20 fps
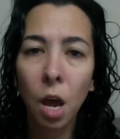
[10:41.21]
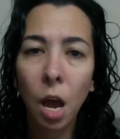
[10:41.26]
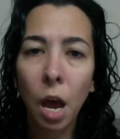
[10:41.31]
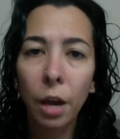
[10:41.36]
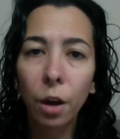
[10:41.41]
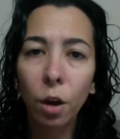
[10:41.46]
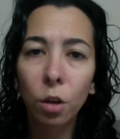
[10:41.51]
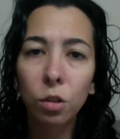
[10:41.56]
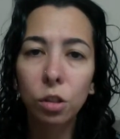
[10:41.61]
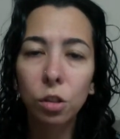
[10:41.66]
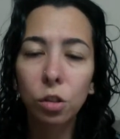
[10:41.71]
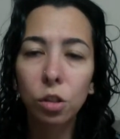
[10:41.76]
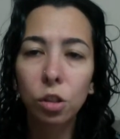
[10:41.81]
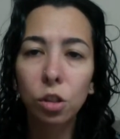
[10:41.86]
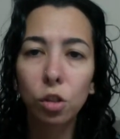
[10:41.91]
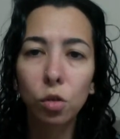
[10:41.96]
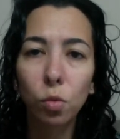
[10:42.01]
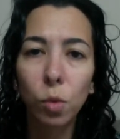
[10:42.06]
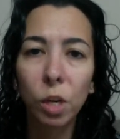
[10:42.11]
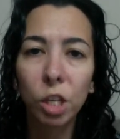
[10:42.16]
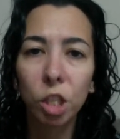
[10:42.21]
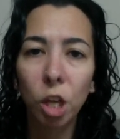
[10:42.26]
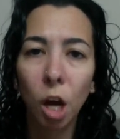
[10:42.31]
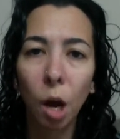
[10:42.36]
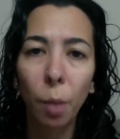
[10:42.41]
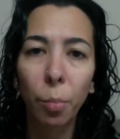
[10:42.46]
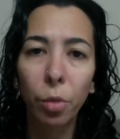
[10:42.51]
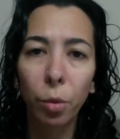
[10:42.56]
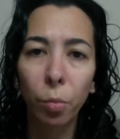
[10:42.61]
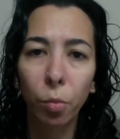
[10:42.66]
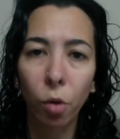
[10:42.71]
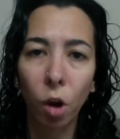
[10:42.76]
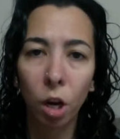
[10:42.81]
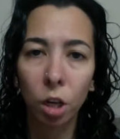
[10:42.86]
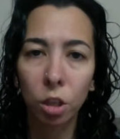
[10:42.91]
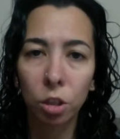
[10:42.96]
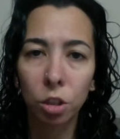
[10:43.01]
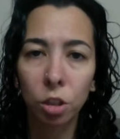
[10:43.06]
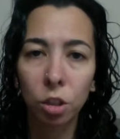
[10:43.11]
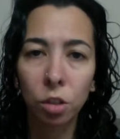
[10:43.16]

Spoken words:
And also switch up the products you're